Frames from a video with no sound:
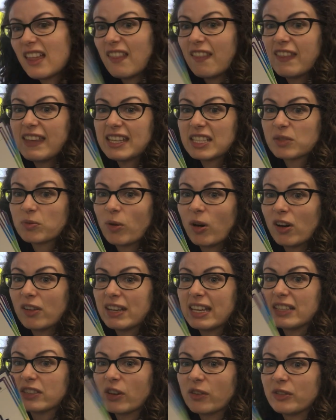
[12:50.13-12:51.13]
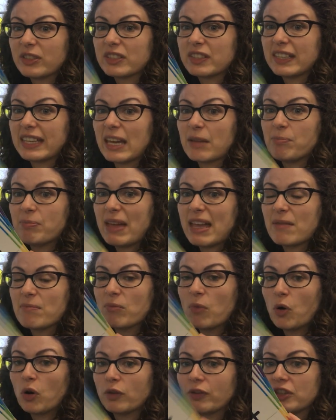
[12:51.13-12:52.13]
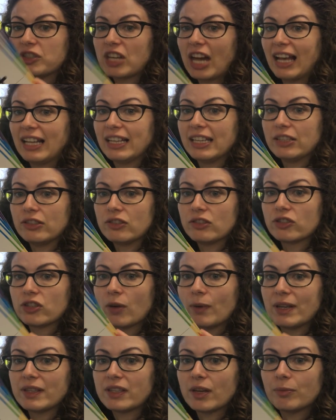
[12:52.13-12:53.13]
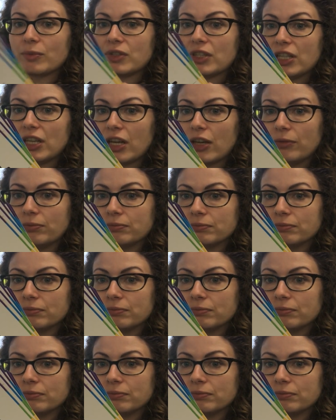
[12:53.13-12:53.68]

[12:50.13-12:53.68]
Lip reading: This one is obviously a bit more of a challenge, so it's up to you.